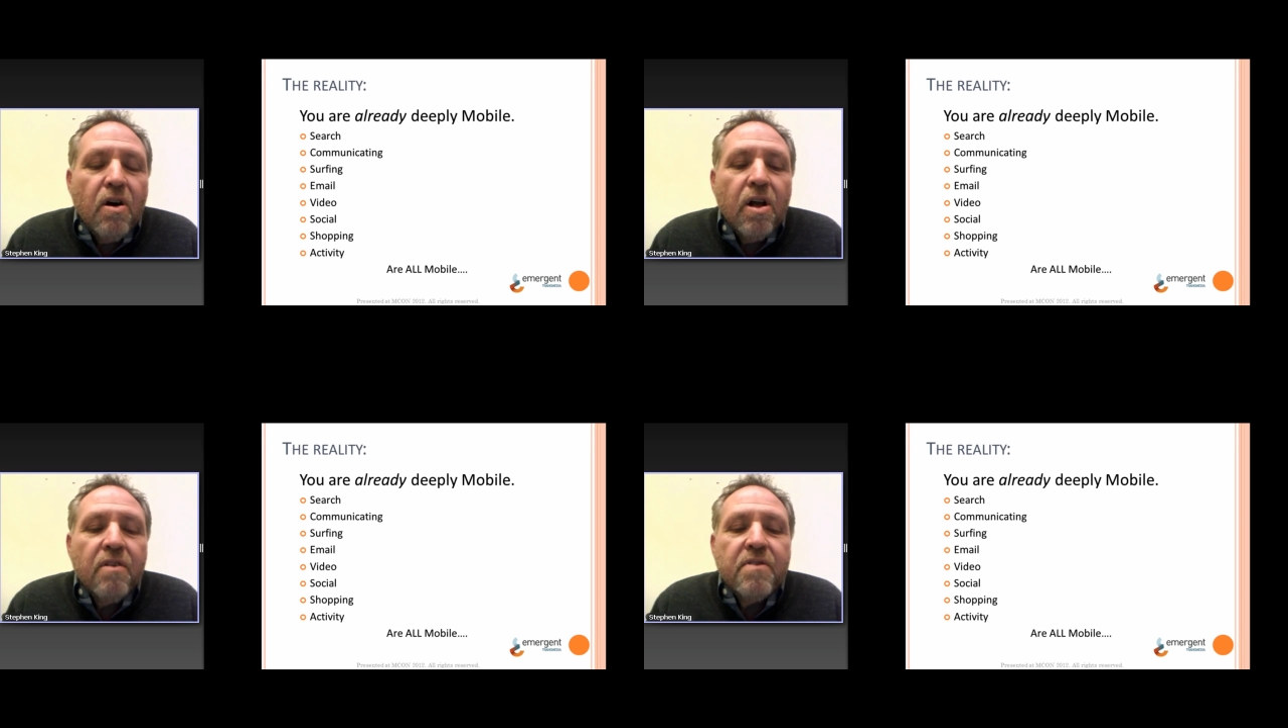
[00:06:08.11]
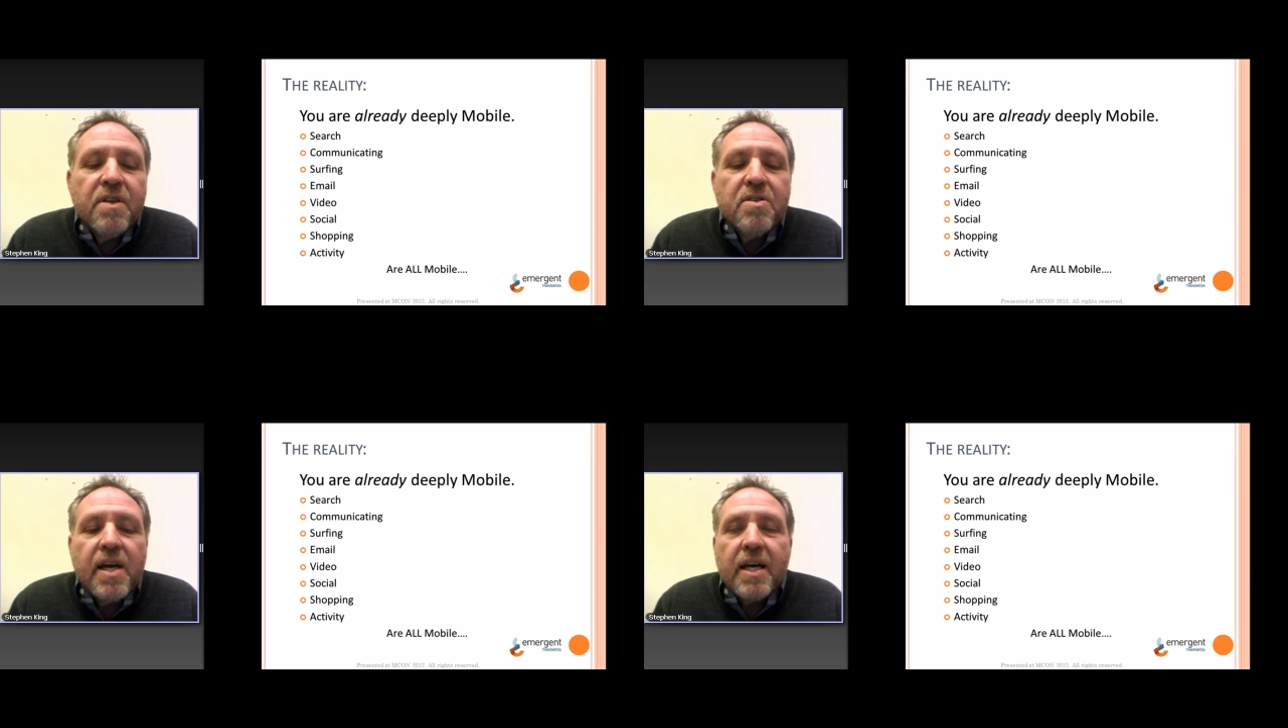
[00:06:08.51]
all of
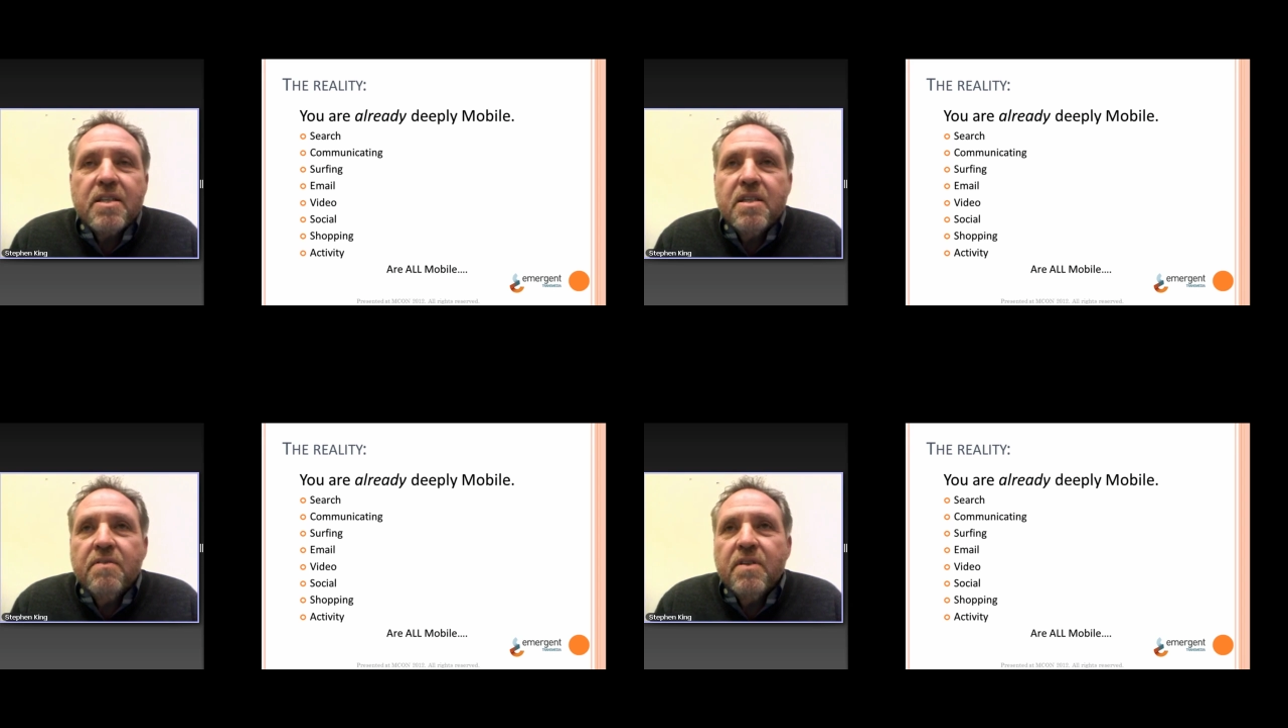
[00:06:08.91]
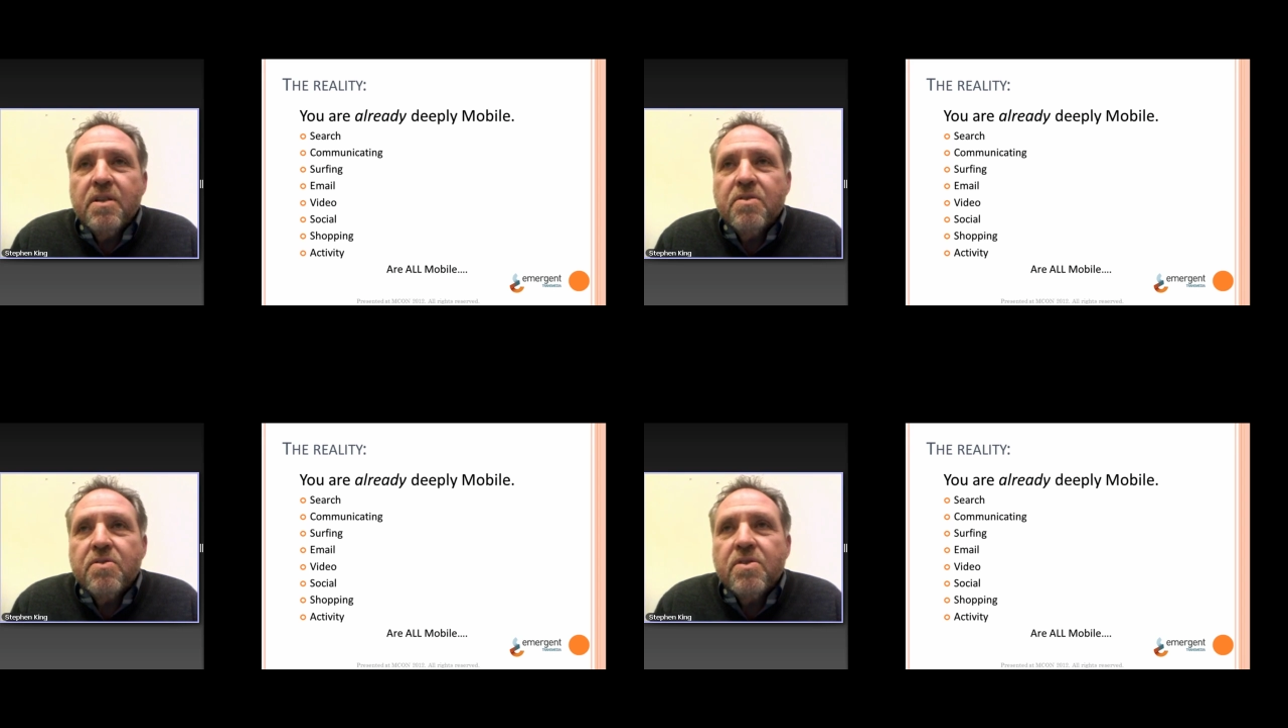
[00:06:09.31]
these
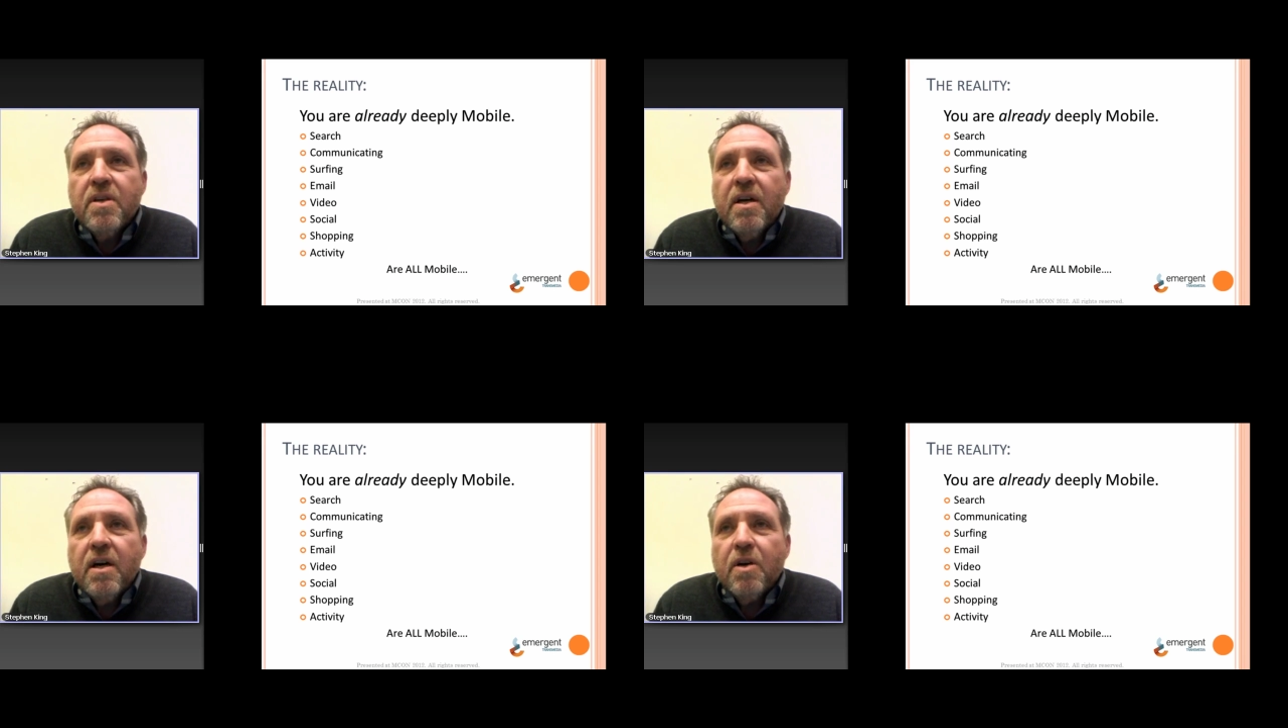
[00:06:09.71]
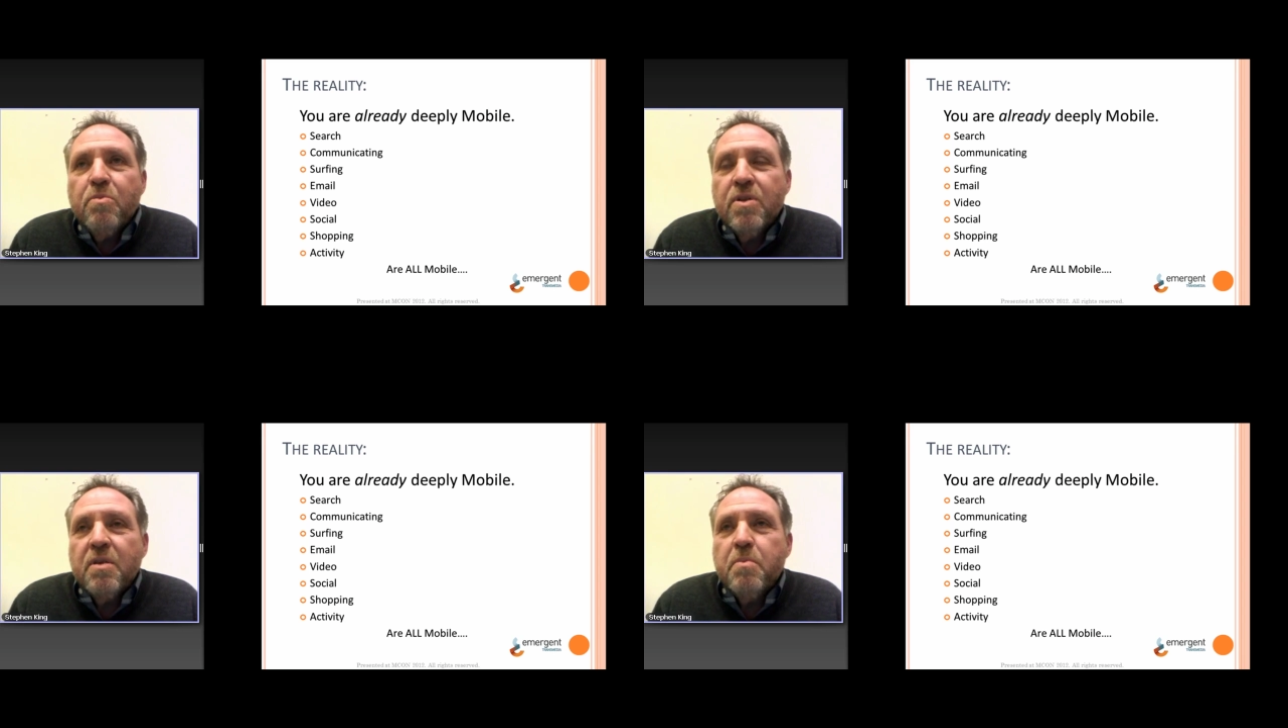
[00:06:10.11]
activities
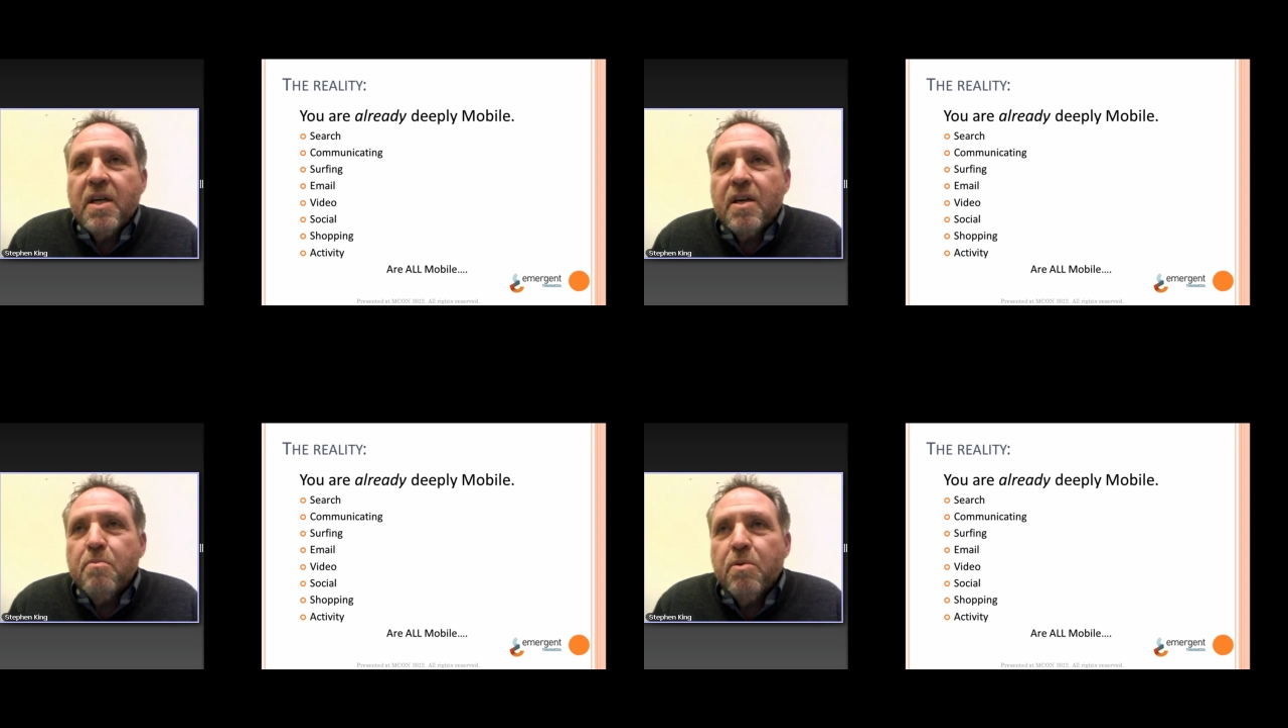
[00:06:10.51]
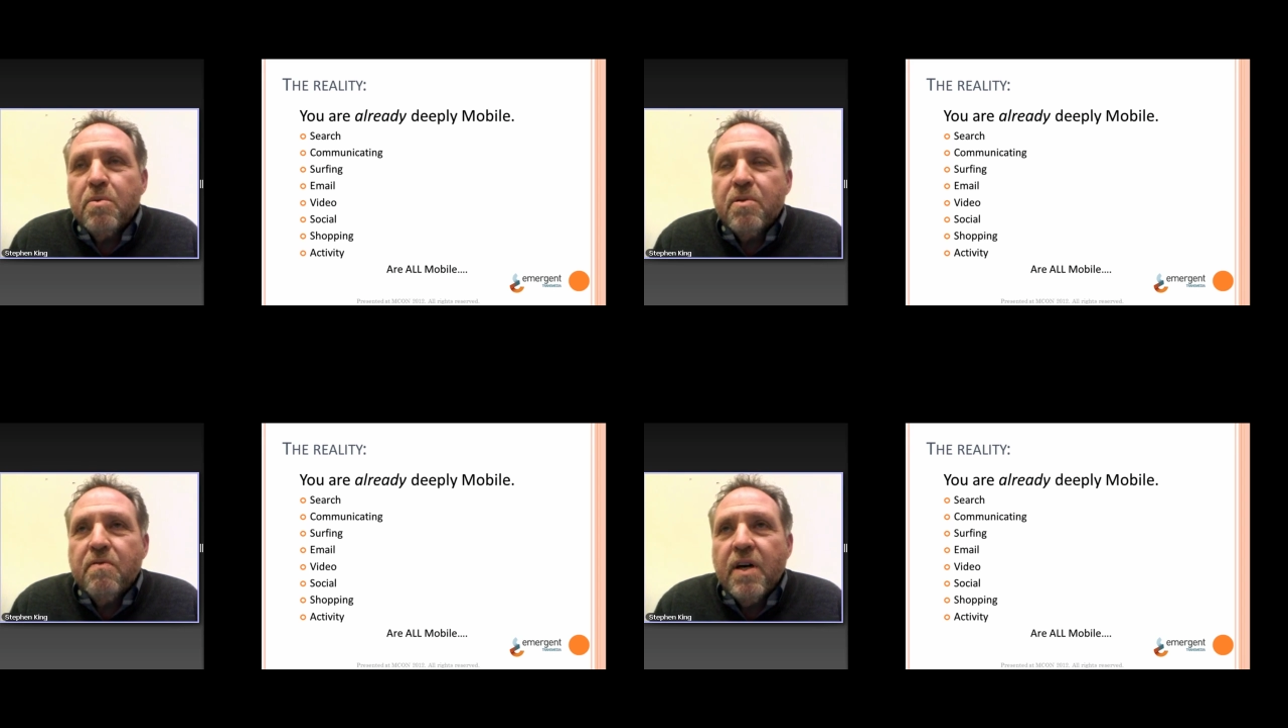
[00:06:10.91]
are really being on the
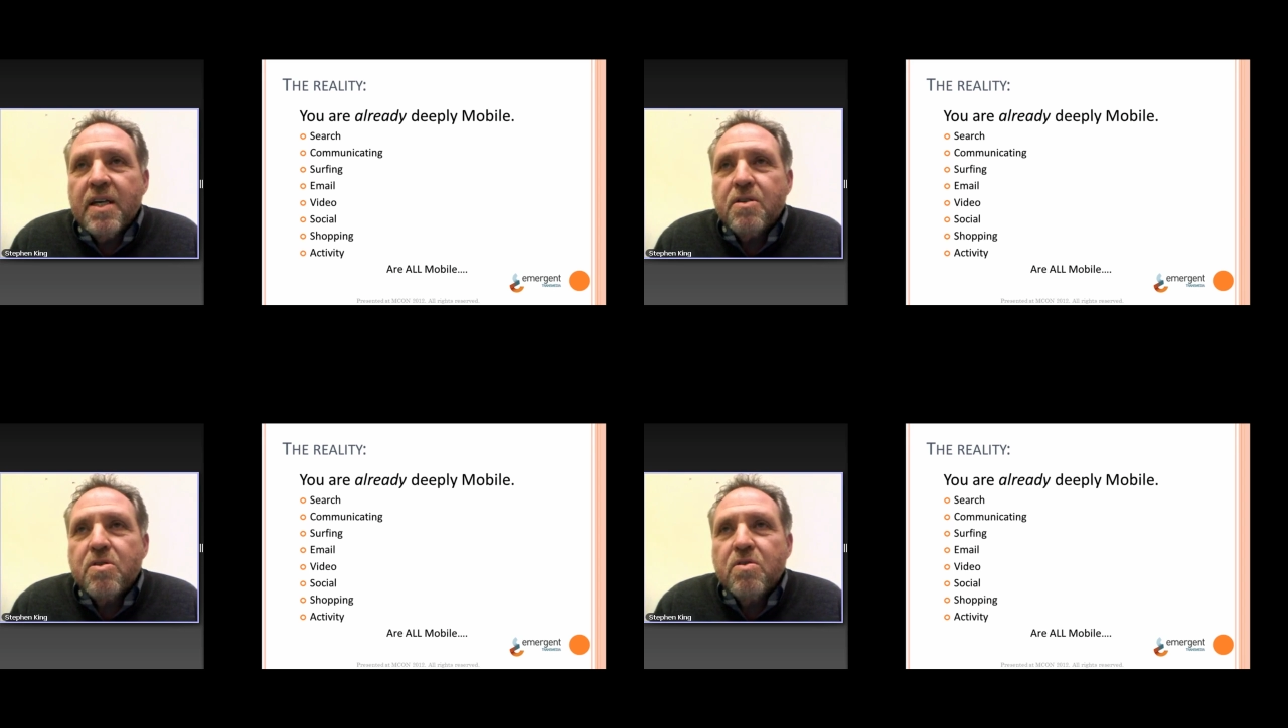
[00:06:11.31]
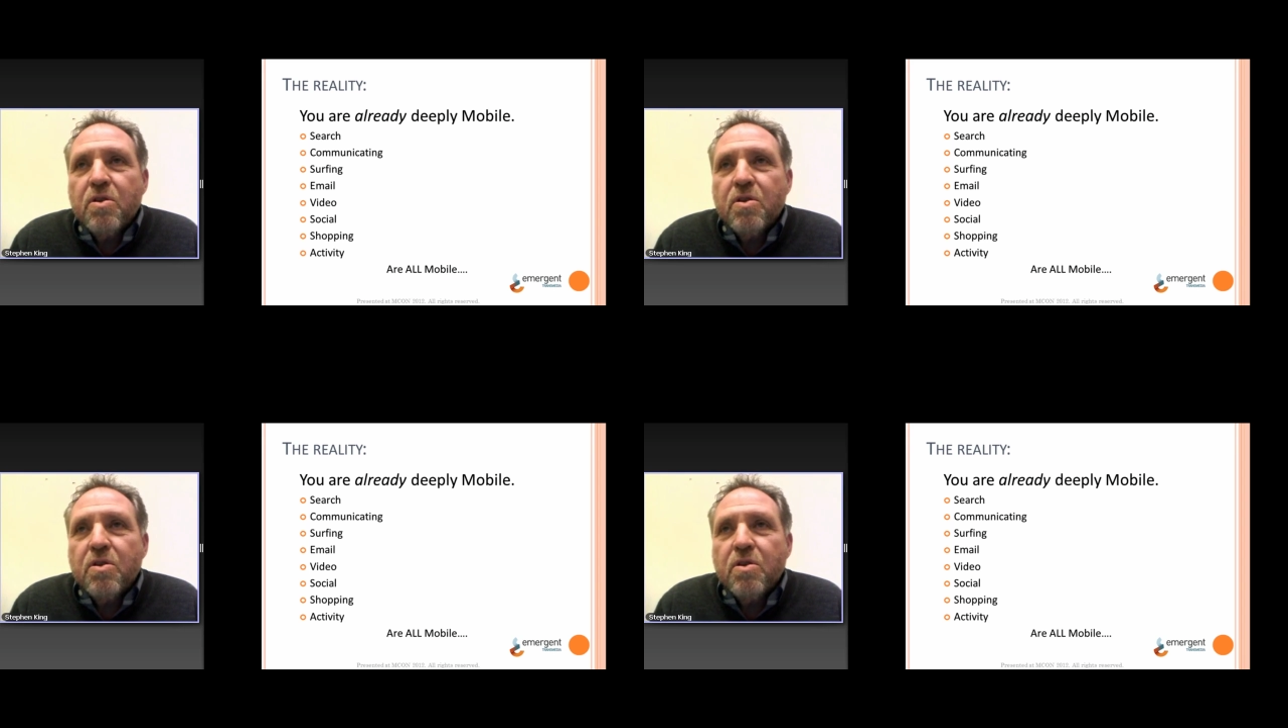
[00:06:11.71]
mobile device.